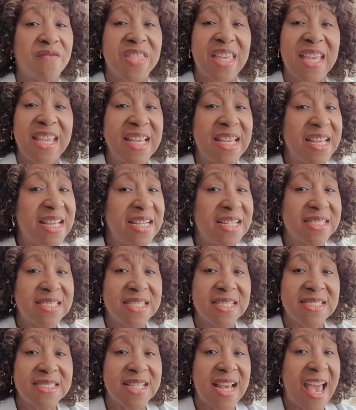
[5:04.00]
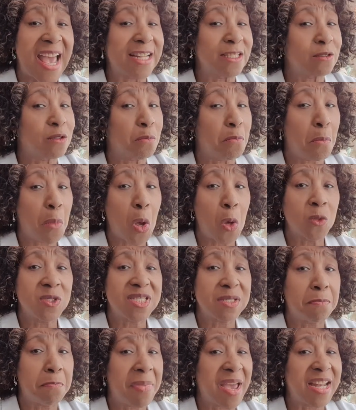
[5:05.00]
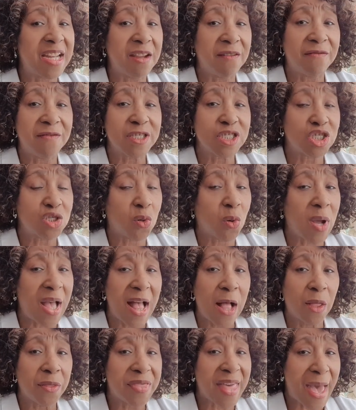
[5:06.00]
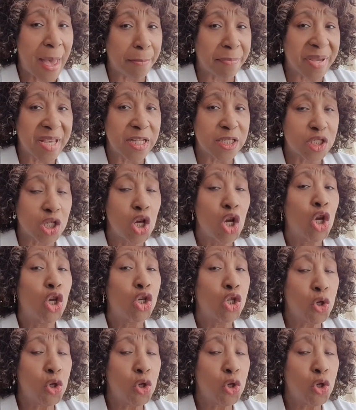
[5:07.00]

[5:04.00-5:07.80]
of the easiest and most beneficial health habits